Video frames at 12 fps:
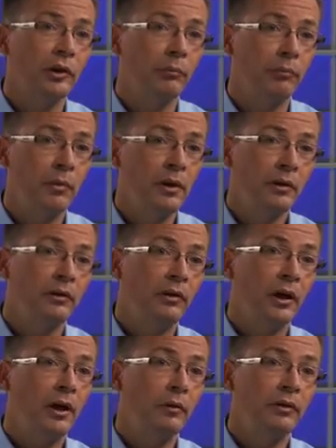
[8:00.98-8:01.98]
that are
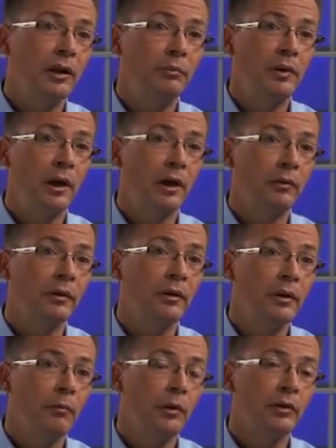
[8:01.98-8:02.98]
down, deep down
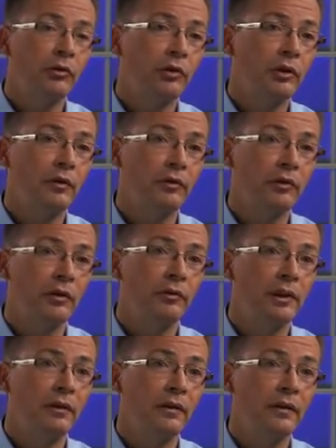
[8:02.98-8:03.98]
on the surface of
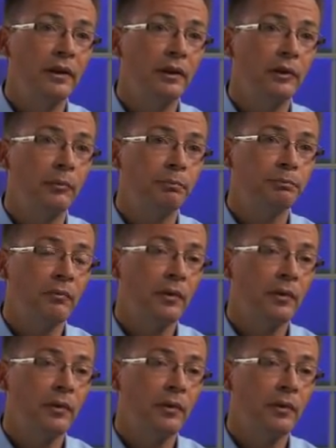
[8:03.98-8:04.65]
the endothelium.